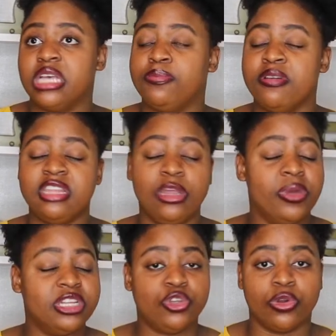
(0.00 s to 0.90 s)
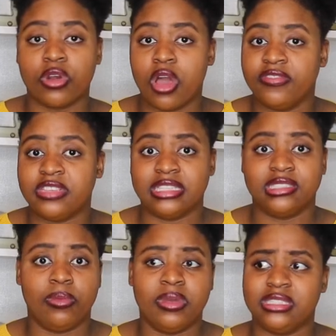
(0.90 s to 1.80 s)
especially when it's your craft and
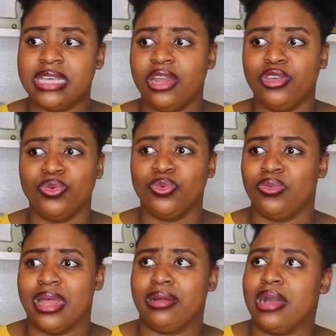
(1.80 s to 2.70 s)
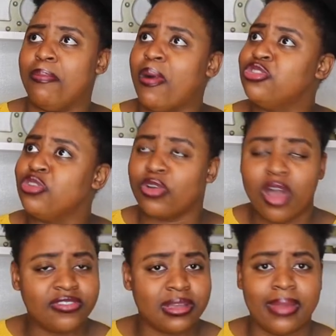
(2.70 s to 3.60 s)
someone is telling you like about your
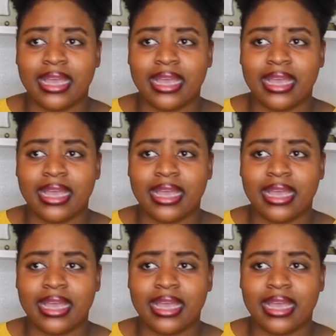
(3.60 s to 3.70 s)
craft. I'm